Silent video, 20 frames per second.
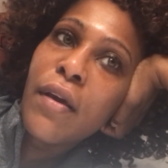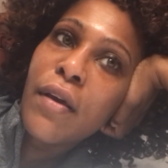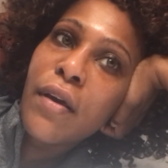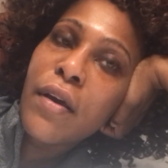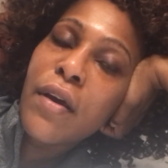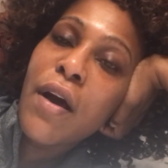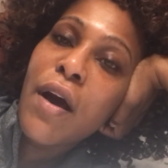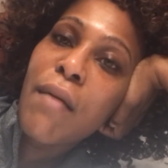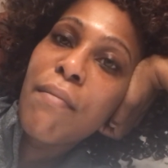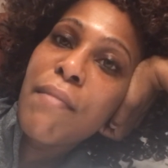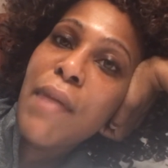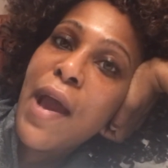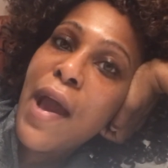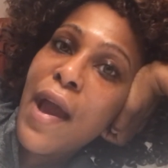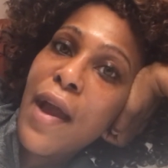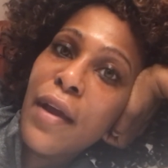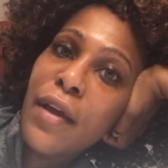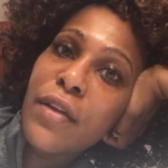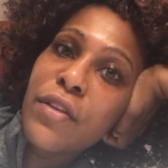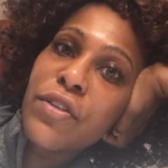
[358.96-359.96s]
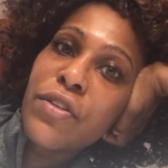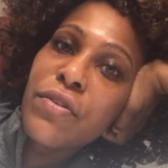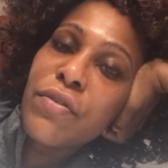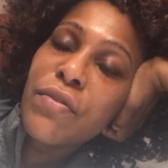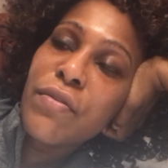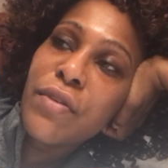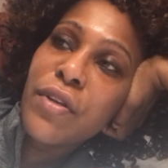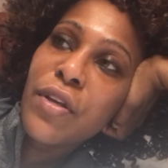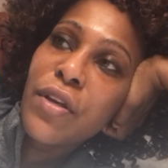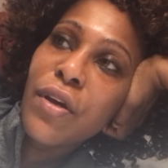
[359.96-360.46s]
Come back, do
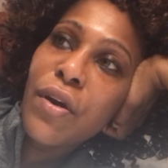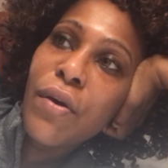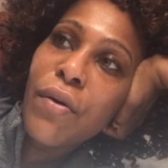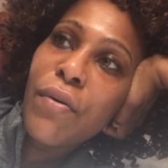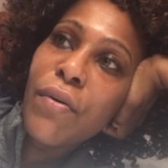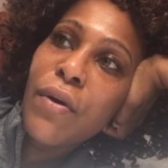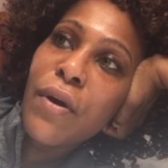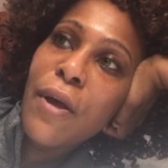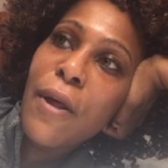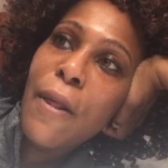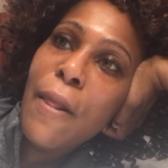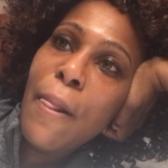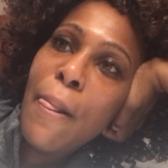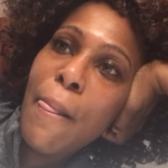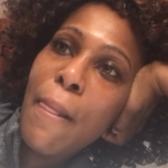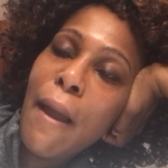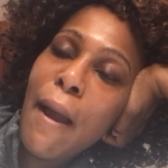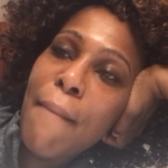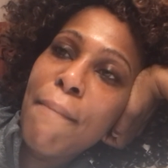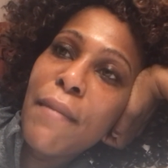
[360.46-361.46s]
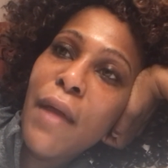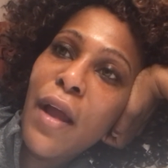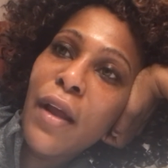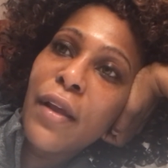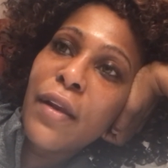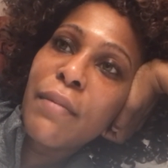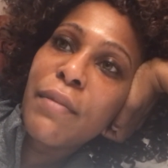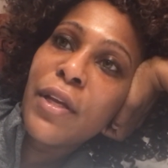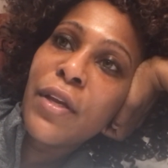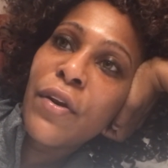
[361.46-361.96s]
you know? I'm not
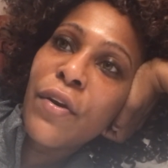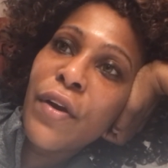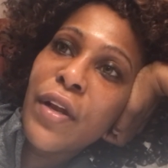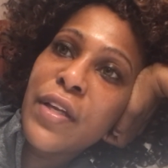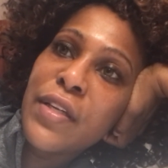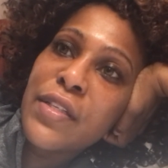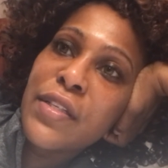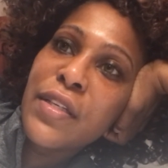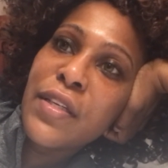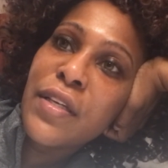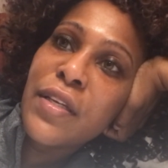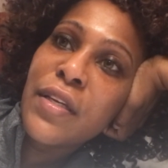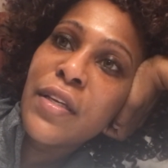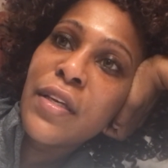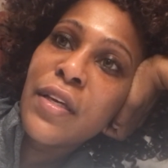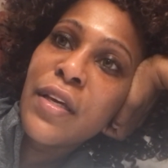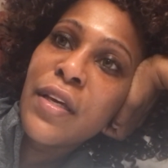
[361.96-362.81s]
gonna be crazy.